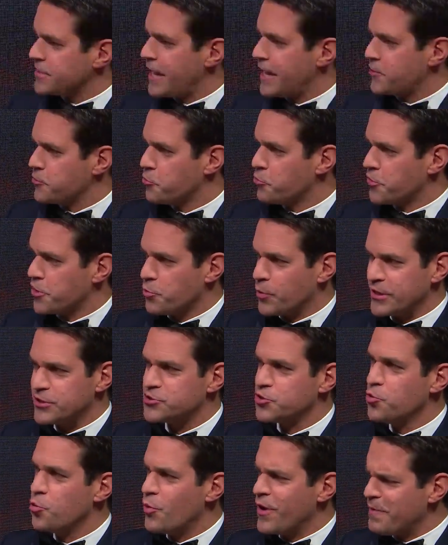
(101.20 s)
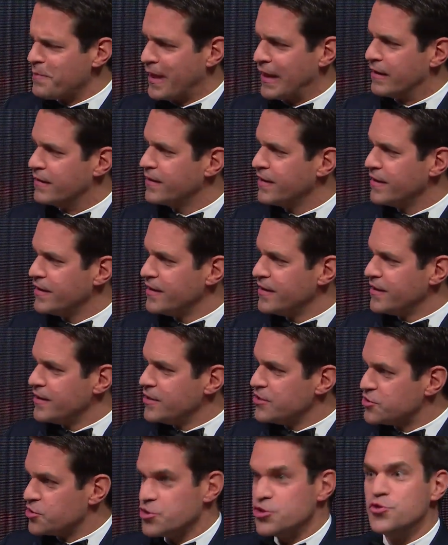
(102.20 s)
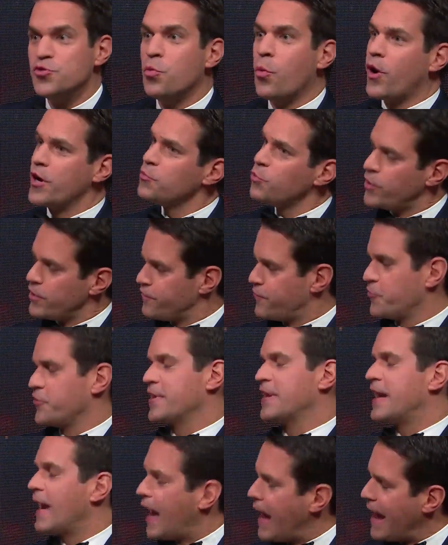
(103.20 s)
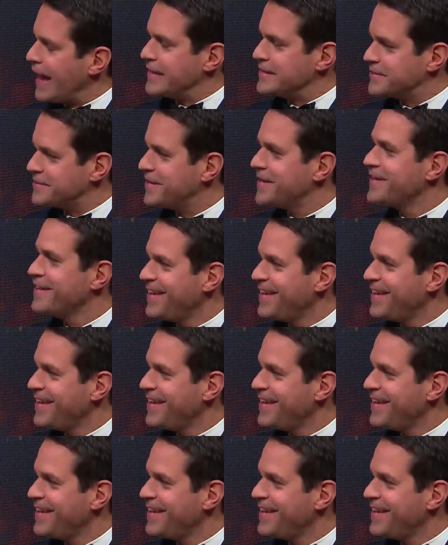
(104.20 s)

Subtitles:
category went to women. So you won one for the guys.